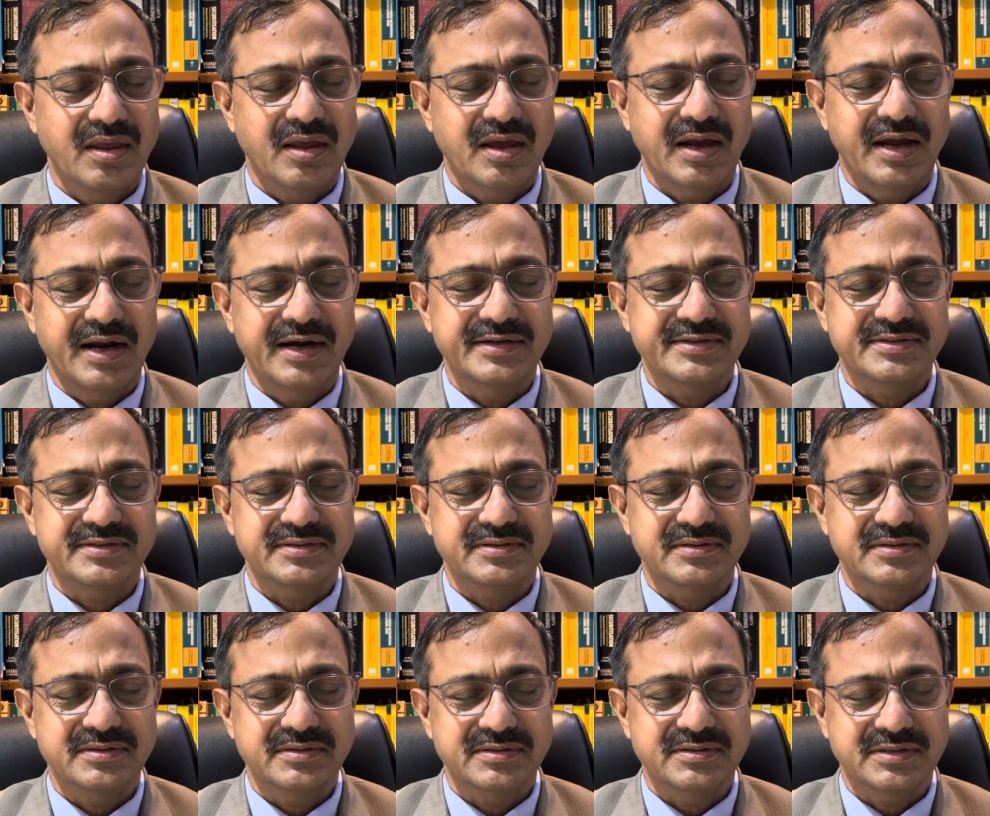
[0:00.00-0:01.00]
and
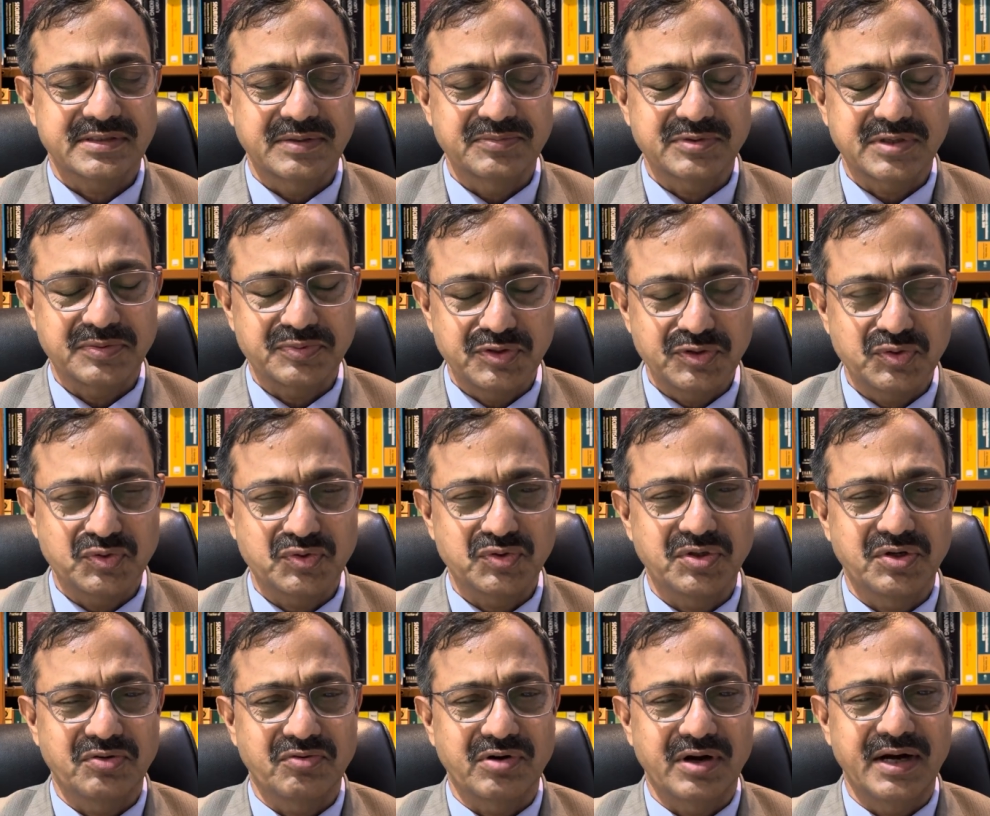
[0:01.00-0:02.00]
some substitution is
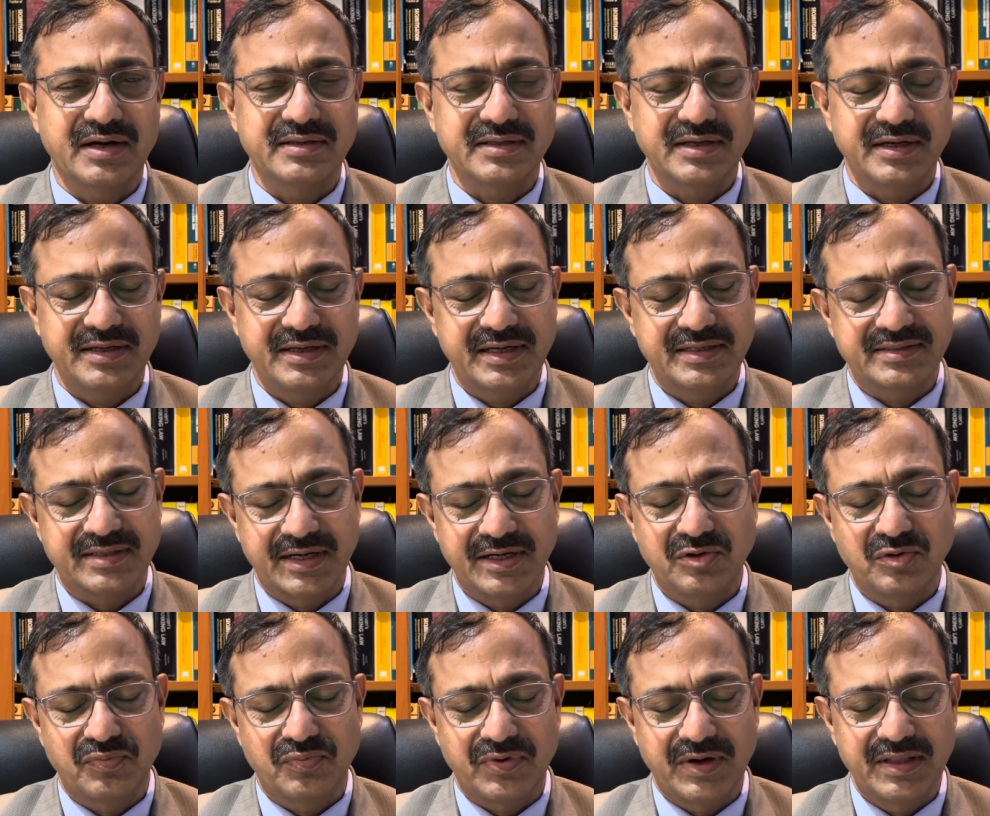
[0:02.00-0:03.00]
required, then he has right
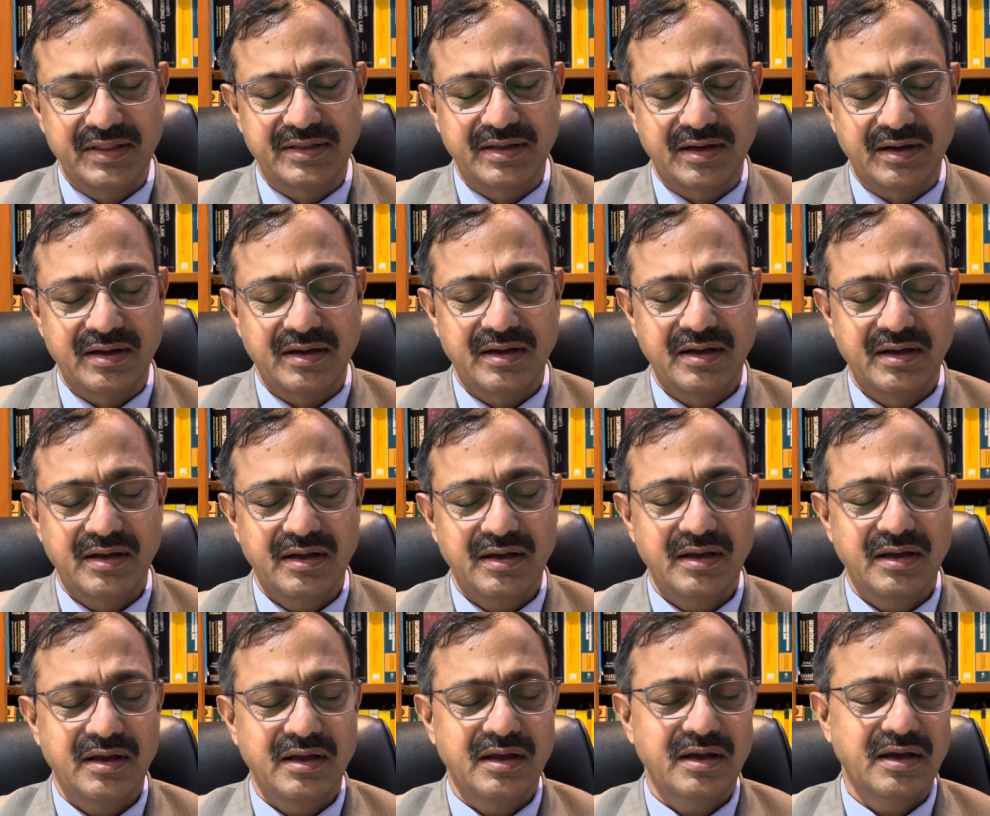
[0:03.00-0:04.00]
to file the
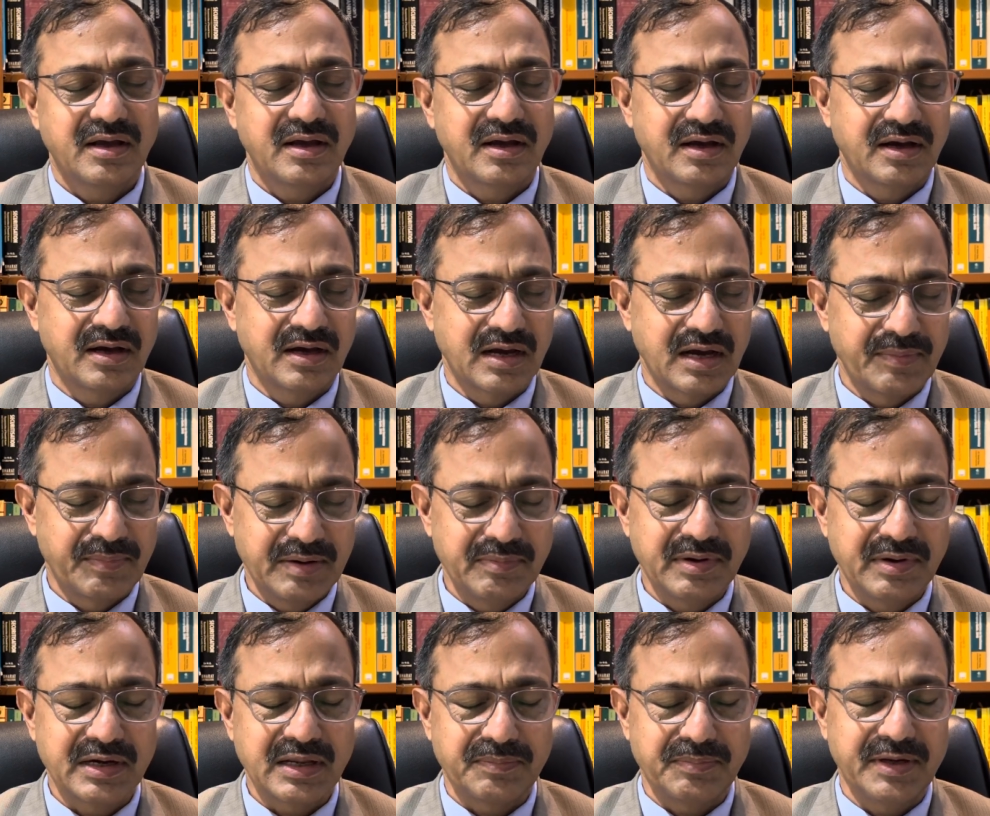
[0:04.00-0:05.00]

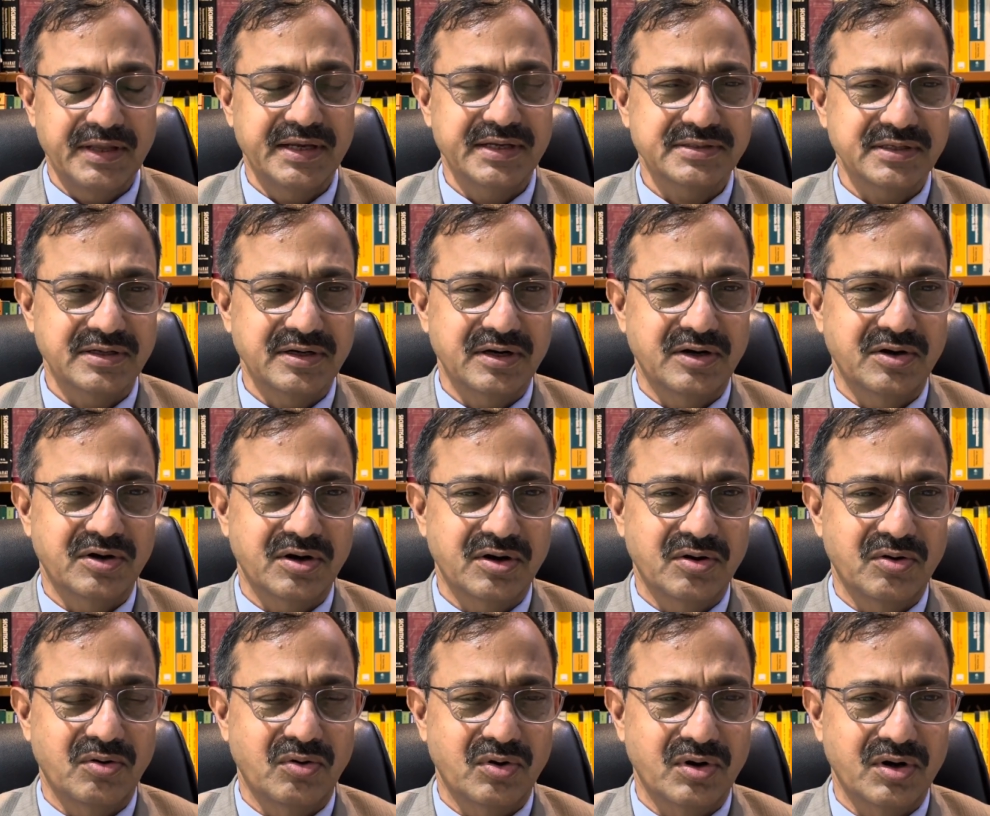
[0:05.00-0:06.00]
amendment application under
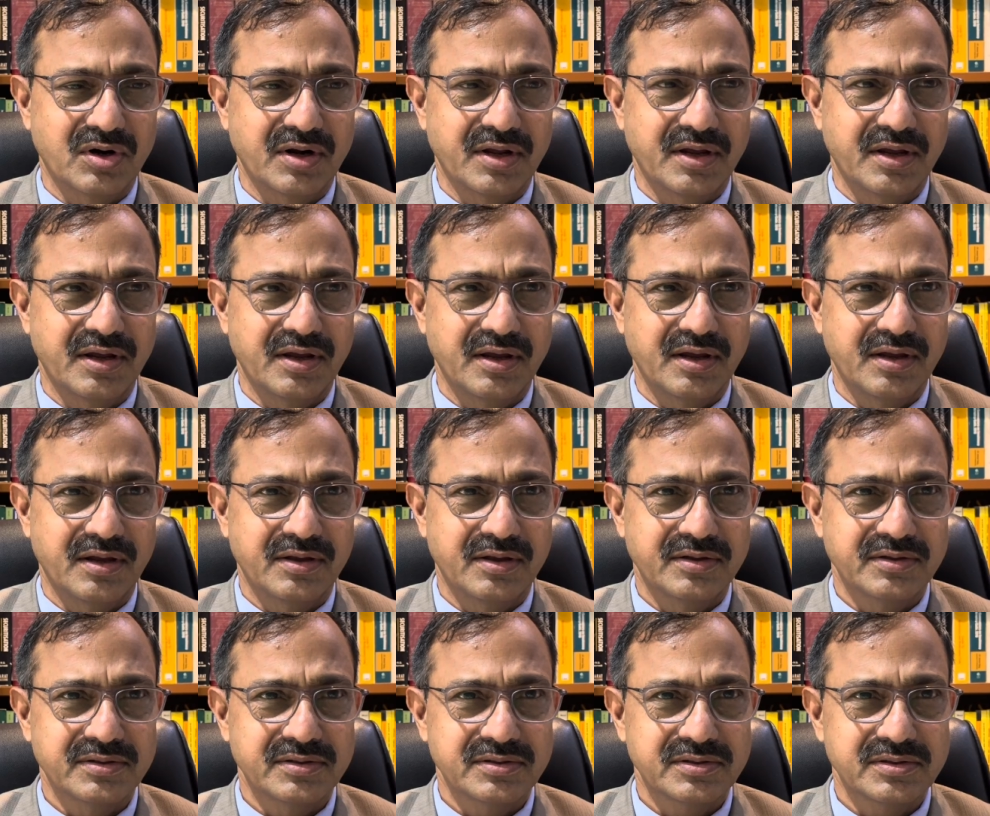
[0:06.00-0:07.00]
order
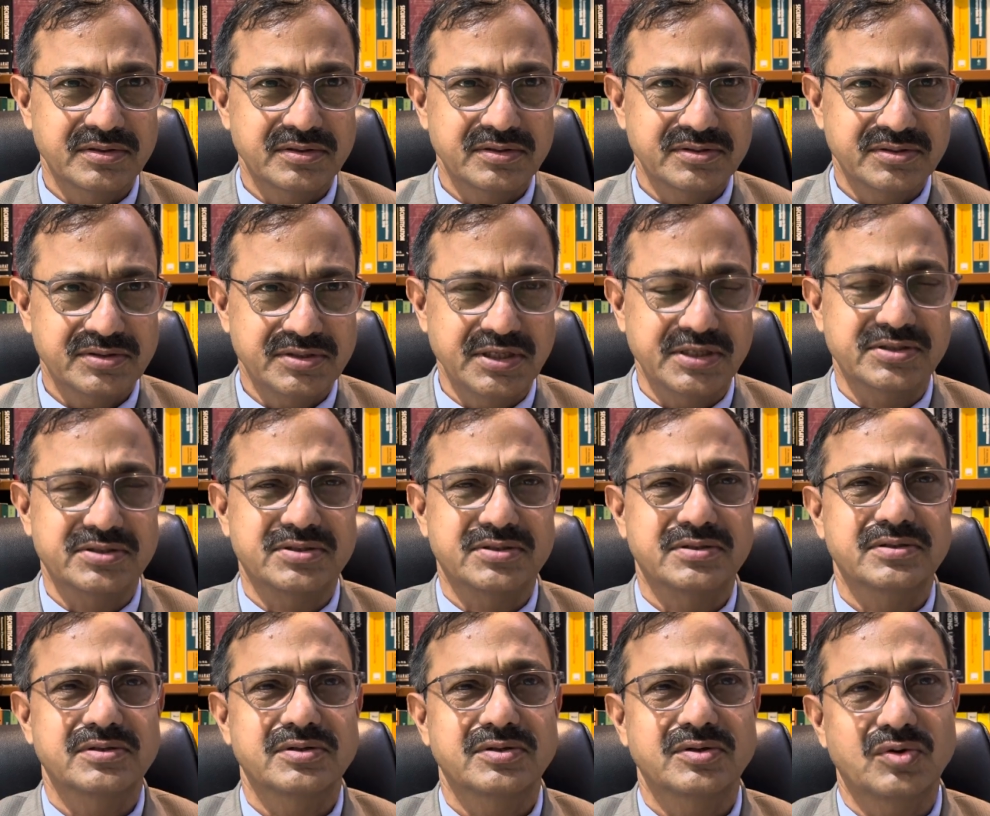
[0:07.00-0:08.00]
6
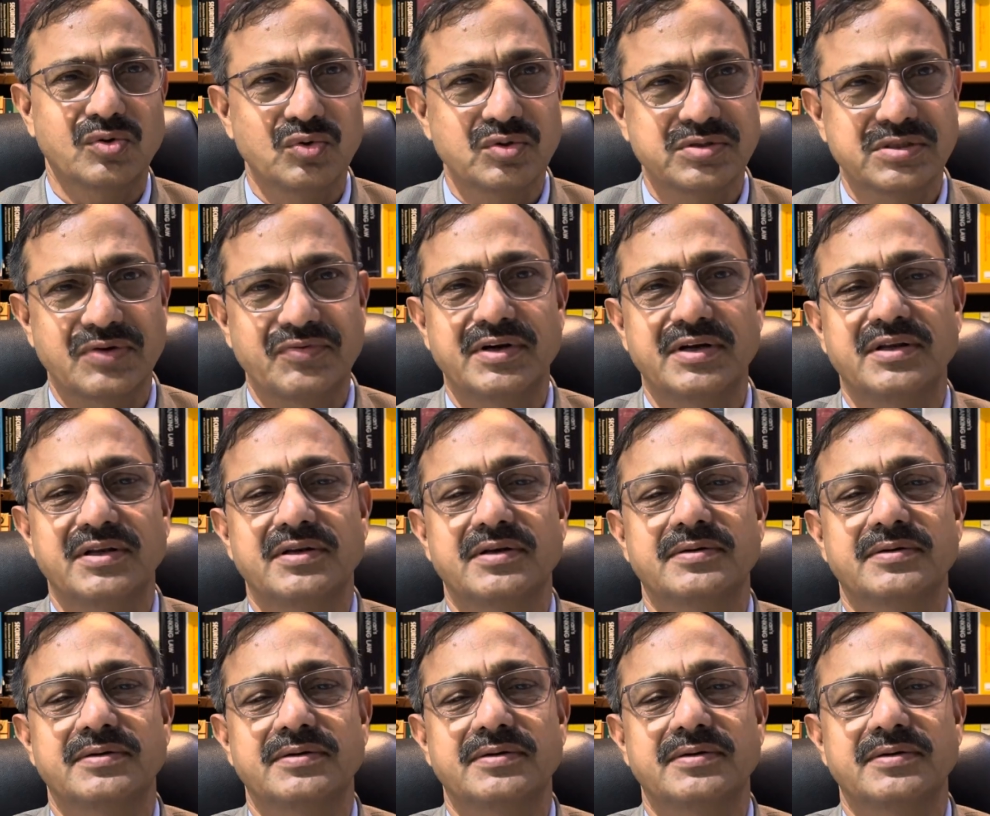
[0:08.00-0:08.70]
rule 17.